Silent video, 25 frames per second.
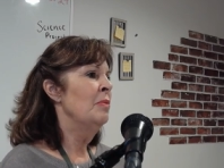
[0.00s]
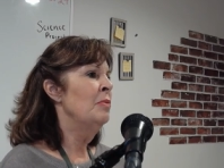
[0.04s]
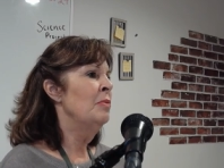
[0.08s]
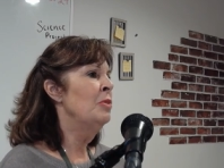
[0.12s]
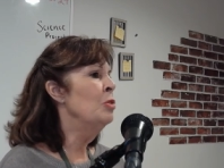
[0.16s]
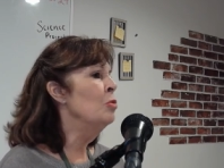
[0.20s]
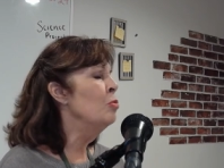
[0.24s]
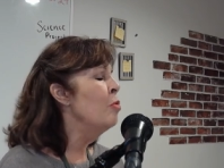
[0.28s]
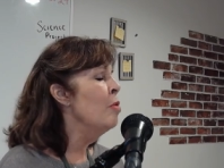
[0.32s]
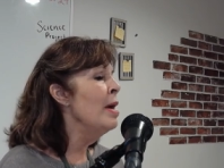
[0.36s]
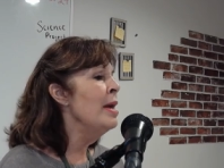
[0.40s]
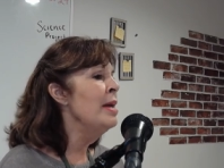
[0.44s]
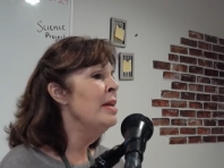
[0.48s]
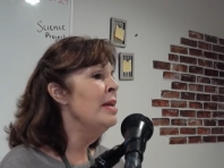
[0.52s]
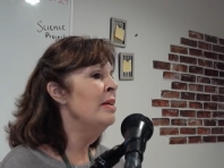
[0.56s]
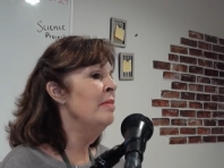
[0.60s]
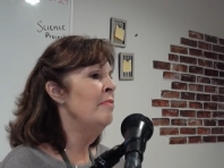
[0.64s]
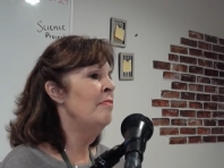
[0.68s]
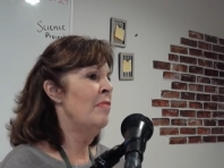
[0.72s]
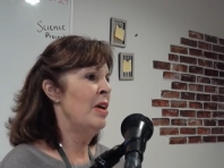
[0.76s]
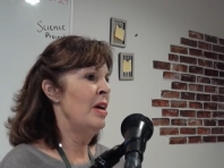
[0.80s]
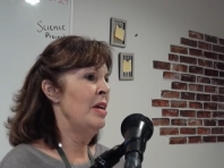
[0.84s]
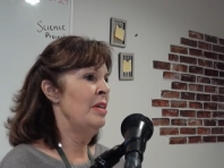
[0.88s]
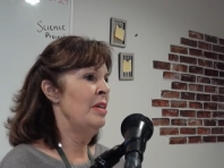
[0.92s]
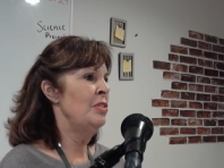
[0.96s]
Great
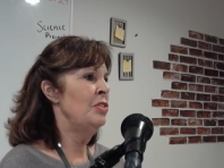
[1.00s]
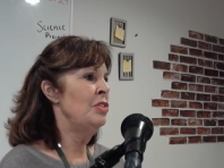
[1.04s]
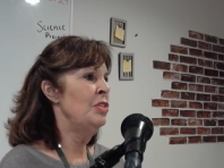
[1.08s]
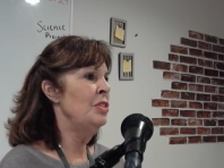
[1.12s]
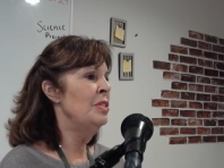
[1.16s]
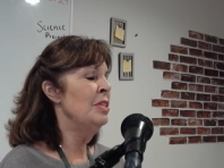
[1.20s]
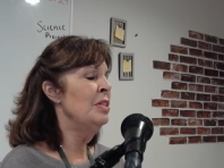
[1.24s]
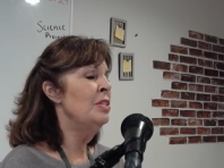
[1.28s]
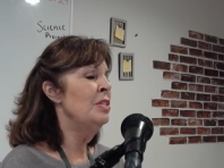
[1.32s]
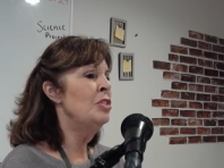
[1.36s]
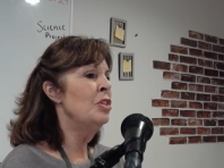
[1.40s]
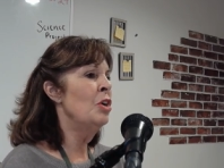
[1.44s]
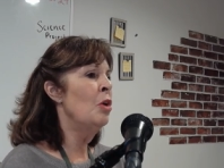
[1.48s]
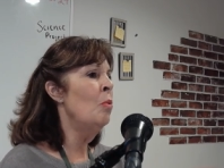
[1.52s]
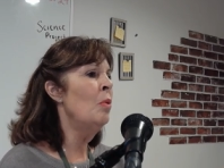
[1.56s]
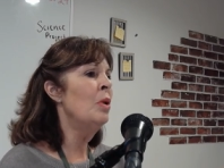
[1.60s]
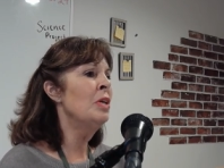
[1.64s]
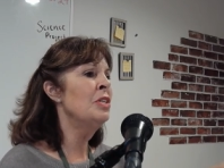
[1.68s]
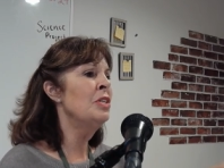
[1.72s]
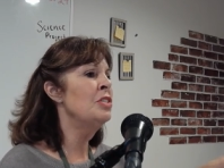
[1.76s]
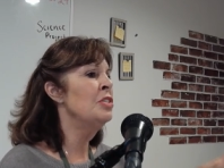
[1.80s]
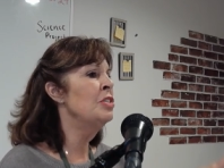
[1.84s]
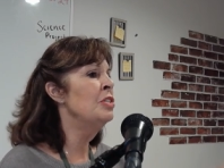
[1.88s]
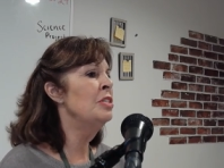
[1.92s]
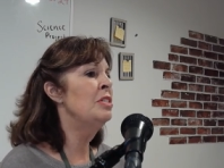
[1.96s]
advice. She said, Don't
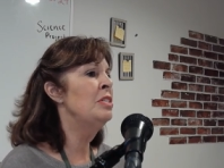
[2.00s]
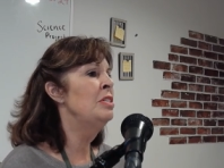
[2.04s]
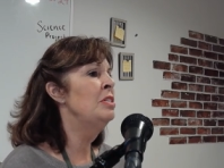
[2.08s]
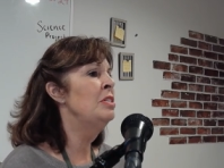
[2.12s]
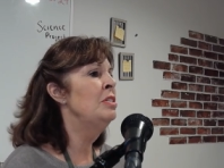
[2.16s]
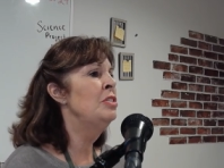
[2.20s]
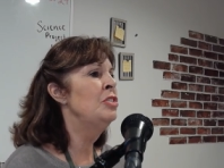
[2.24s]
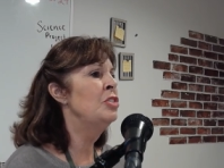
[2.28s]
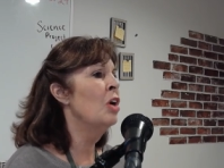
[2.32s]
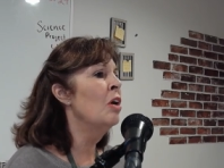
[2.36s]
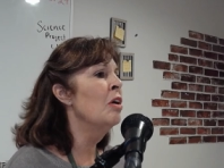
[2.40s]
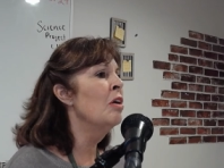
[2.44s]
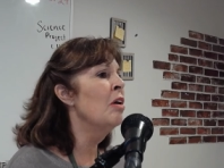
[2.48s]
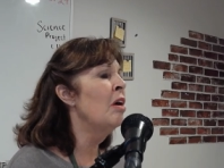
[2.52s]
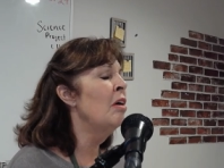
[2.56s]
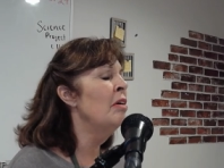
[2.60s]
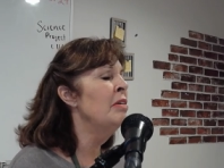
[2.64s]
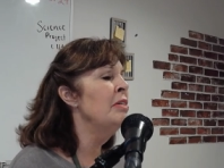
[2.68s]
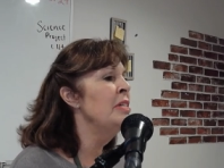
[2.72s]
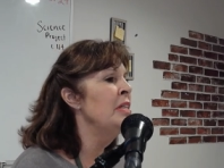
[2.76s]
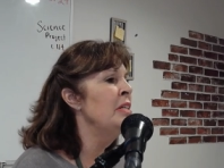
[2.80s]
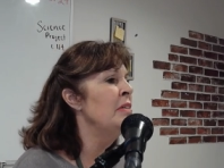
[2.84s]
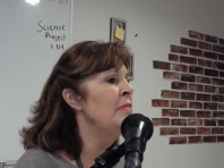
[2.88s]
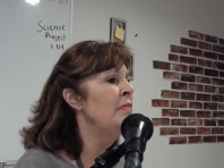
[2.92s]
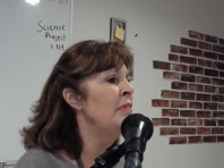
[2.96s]
watch junk
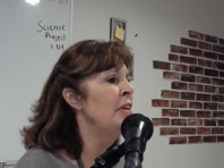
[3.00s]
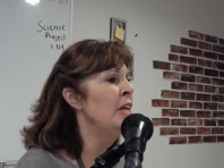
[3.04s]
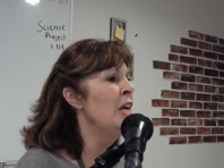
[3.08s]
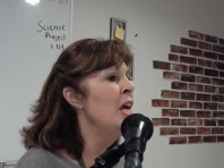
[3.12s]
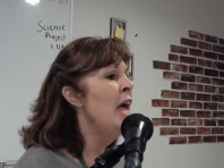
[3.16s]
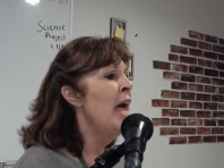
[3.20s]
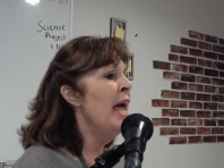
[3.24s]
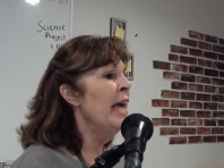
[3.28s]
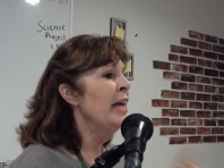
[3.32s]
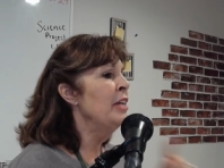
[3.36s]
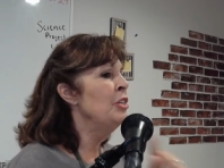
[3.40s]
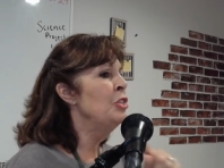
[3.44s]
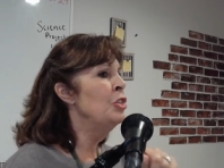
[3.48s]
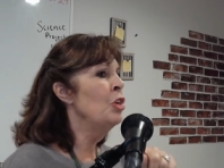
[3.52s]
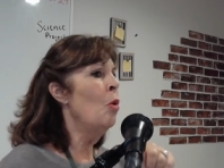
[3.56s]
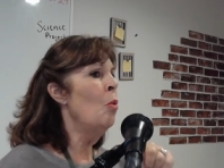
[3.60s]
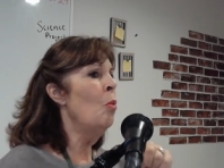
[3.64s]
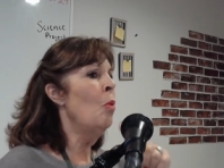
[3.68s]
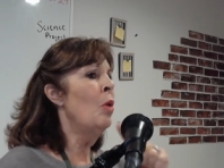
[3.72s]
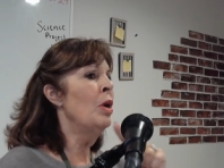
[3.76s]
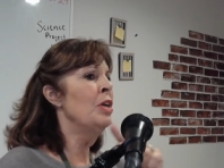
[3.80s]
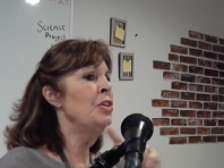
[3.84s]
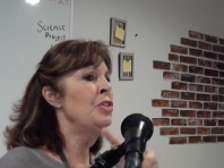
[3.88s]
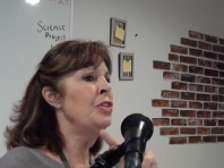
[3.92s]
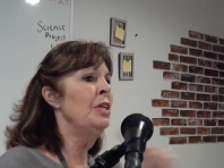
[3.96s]
on TV and don't
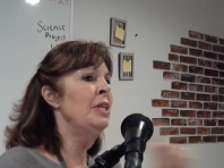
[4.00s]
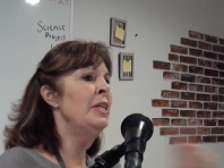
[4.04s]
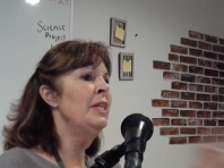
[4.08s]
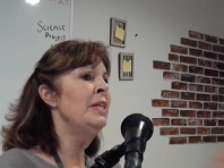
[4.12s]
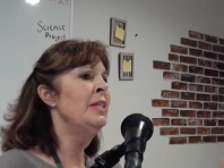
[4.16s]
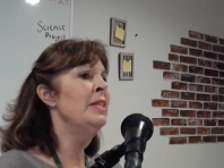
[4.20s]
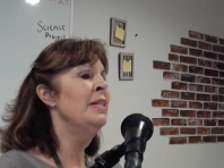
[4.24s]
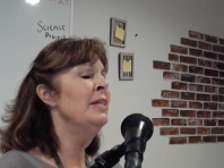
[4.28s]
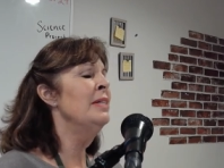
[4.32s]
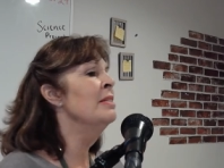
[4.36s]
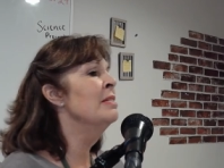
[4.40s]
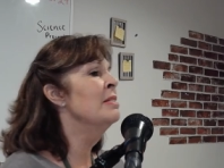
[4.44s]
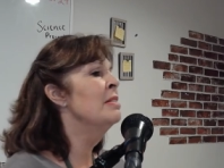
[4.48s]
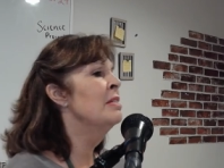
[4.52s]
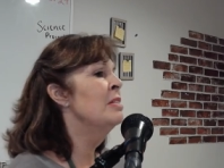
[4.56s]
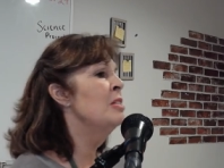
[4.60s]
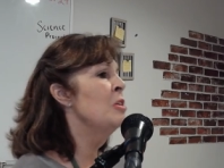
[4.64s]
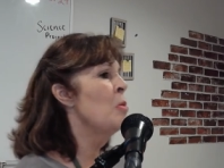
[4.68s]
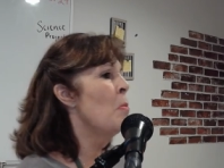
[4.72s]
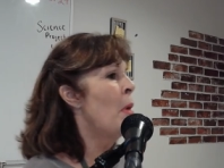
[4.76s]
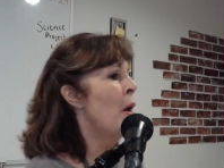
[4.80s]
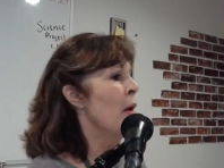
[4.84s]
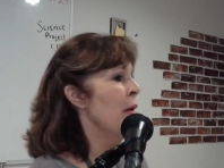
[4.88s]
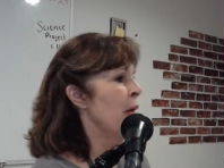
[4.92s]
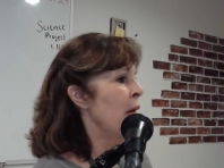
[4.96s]
watch anything that's
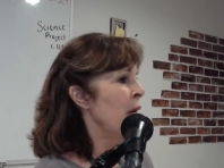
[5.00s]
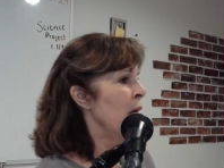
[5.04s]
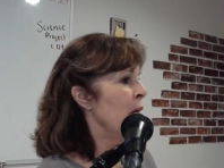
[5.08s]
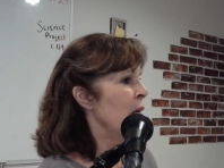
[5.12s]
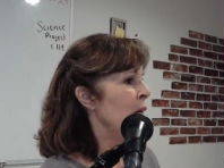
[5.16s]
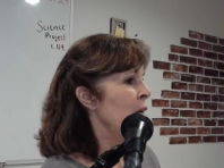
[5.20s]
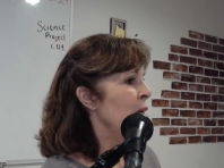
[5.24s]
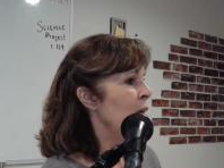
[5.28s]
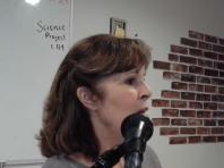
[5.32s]
demonic.